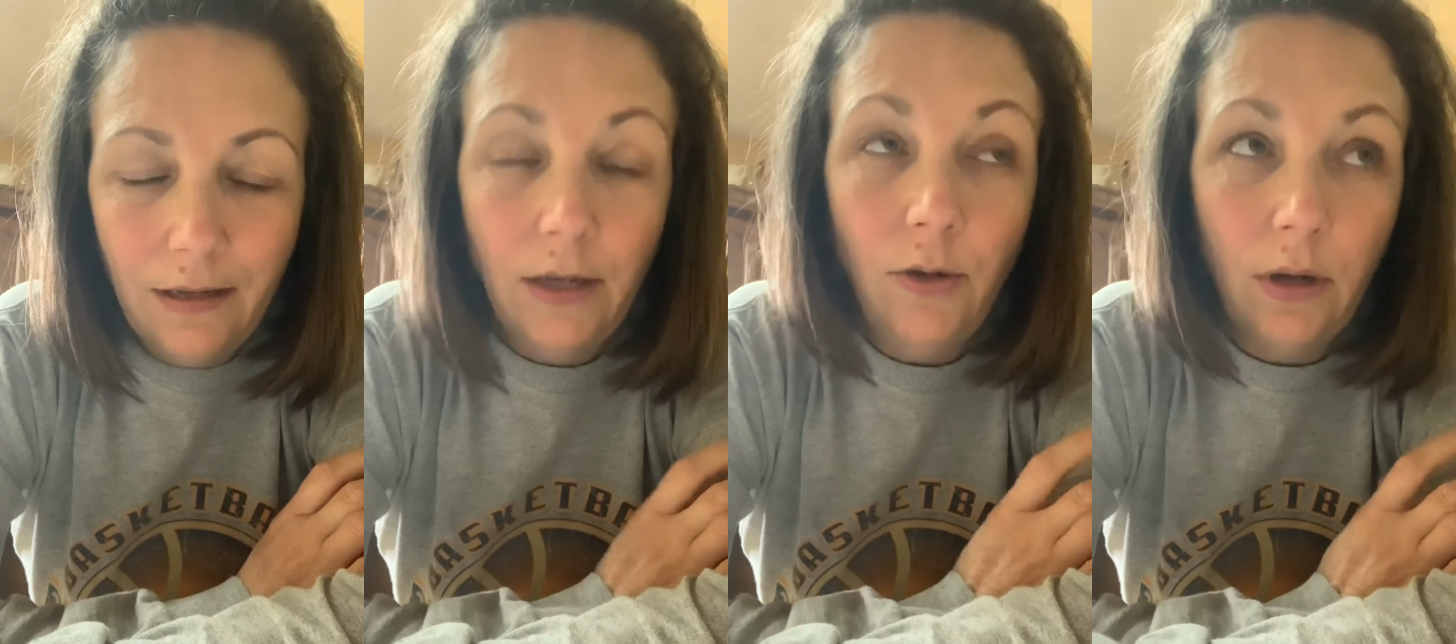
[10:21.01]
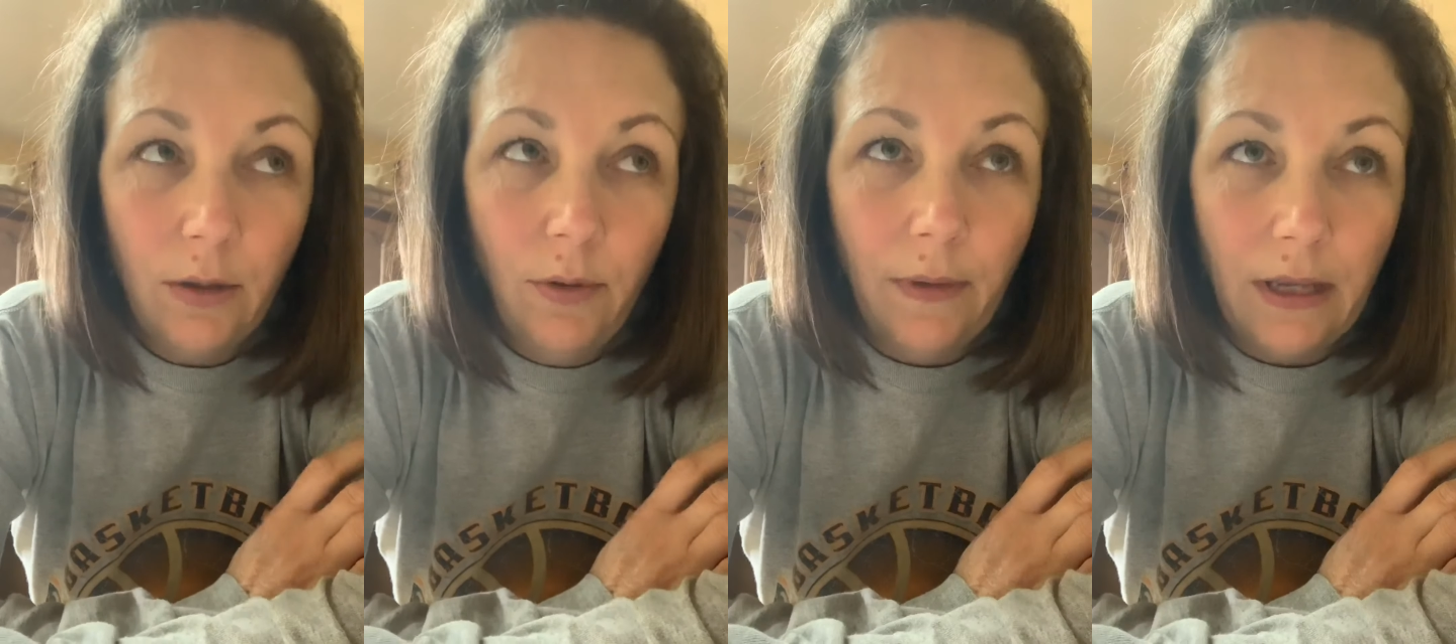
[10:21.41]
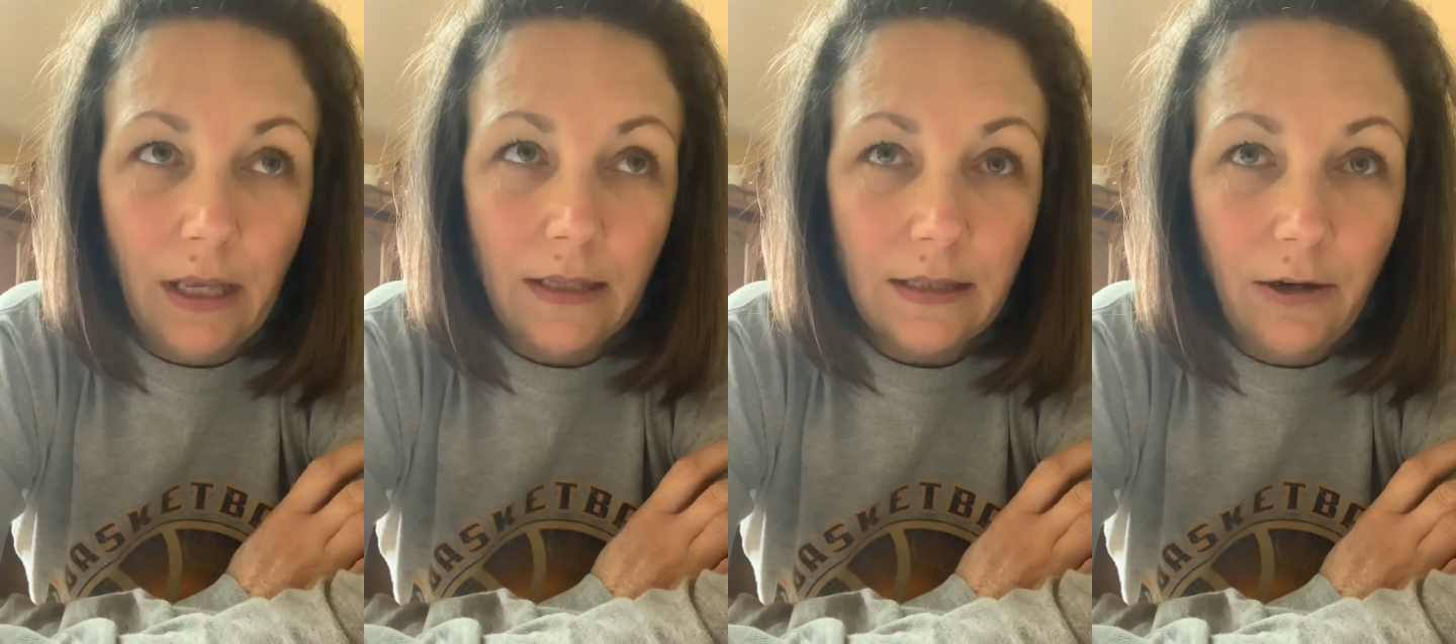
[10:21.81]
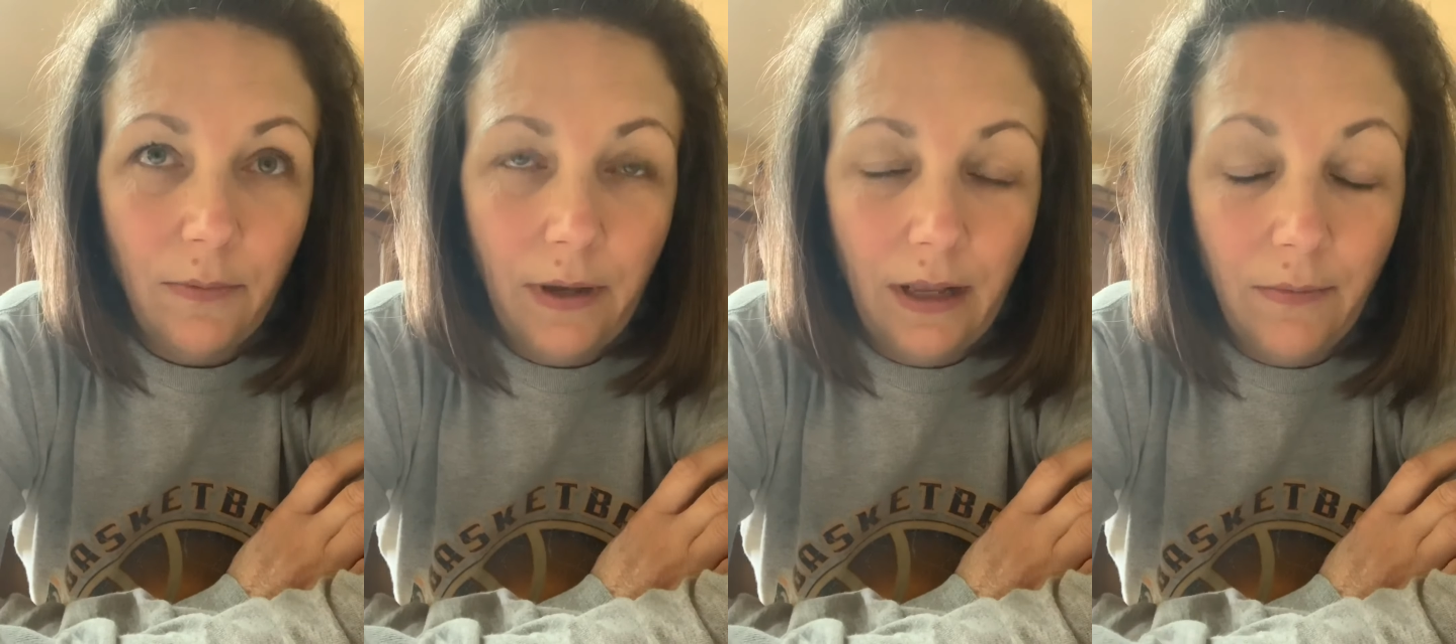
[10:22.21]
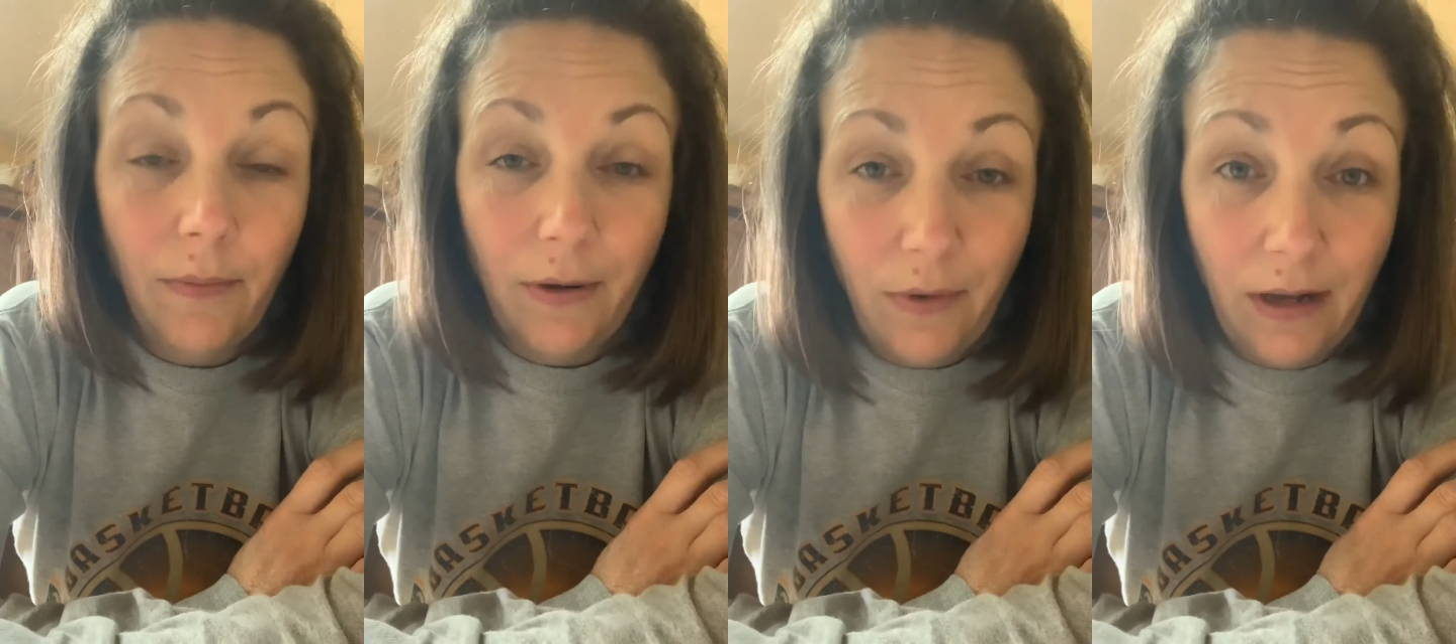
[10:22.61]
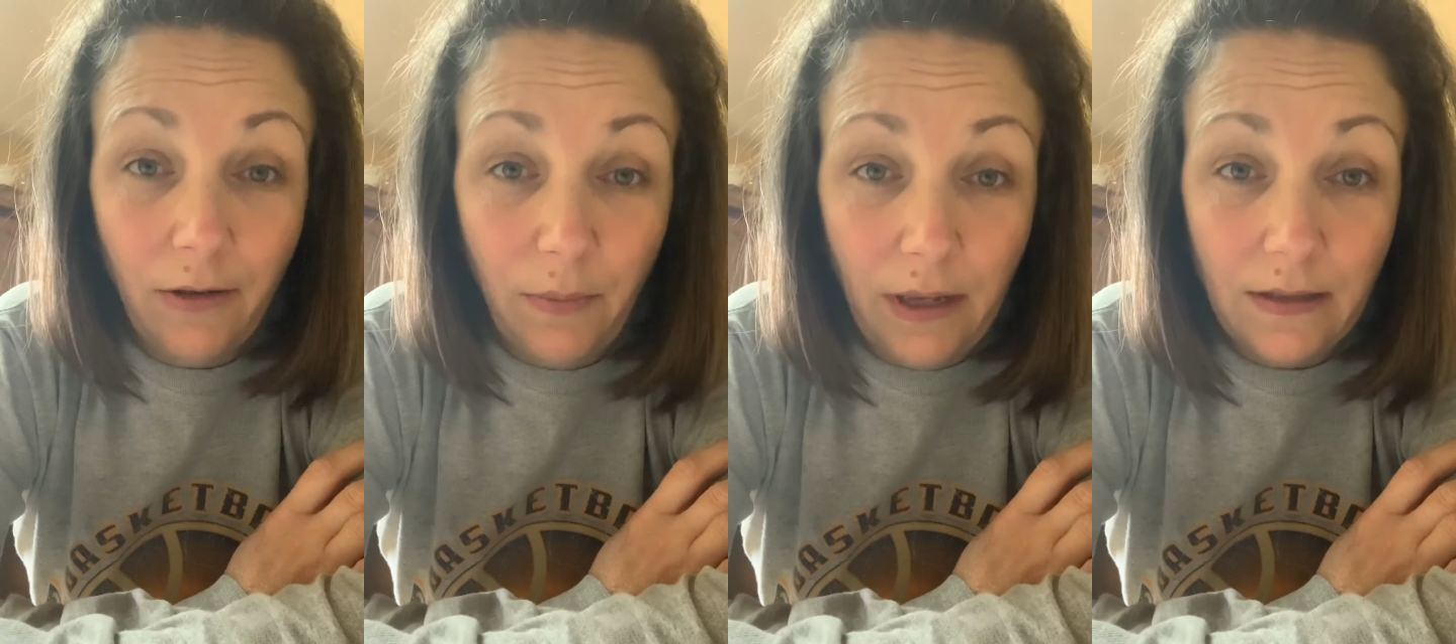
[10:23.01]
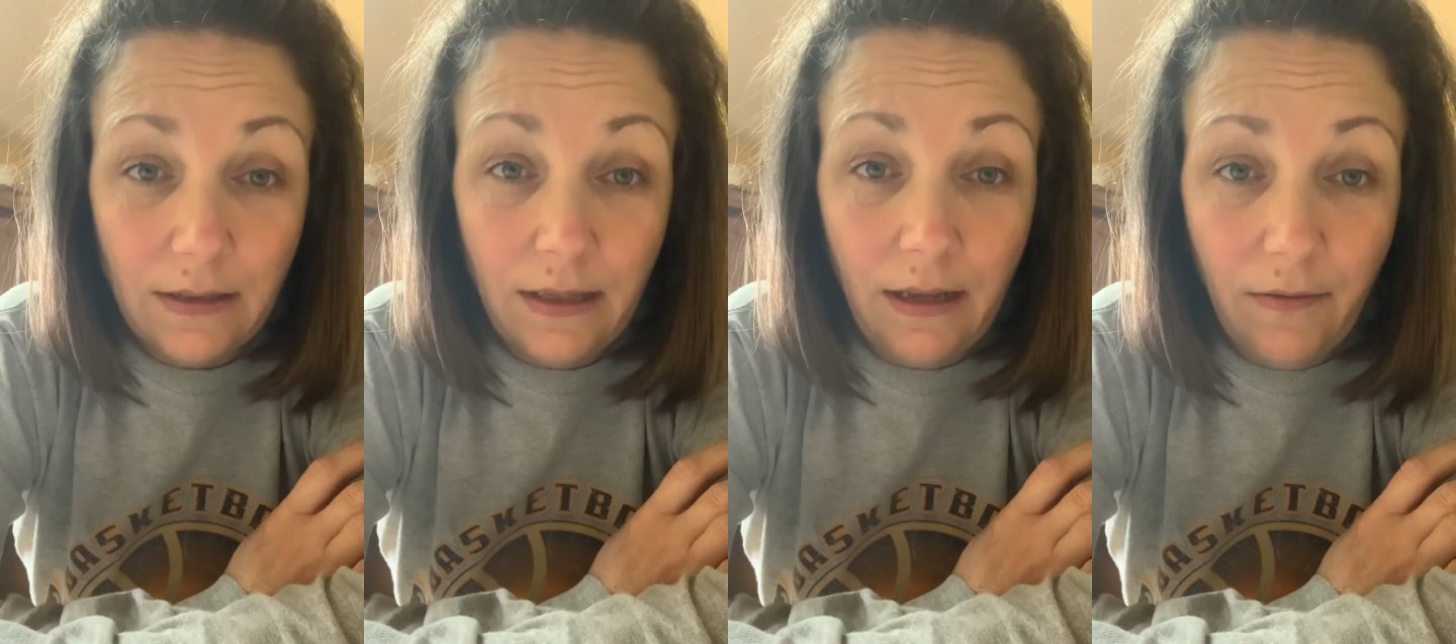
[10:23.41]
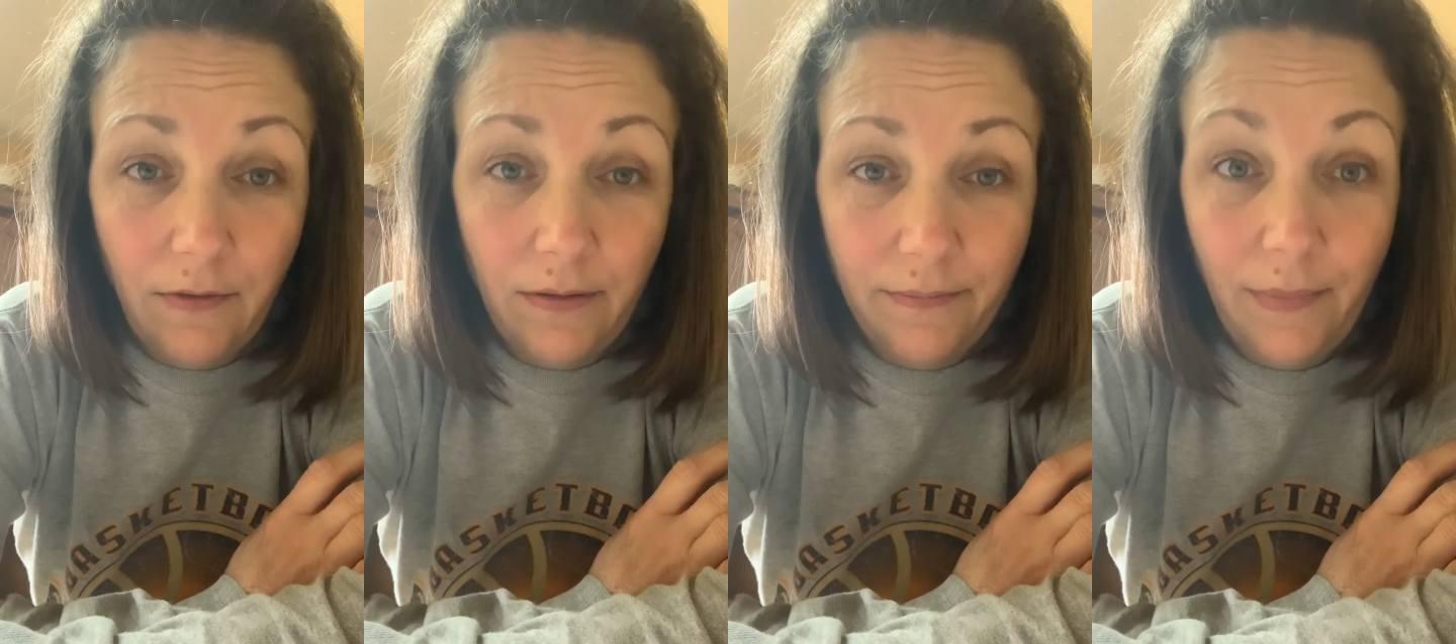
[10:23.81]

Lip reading: I knew I could put my cast iron pan, but my regular pan's in the oven.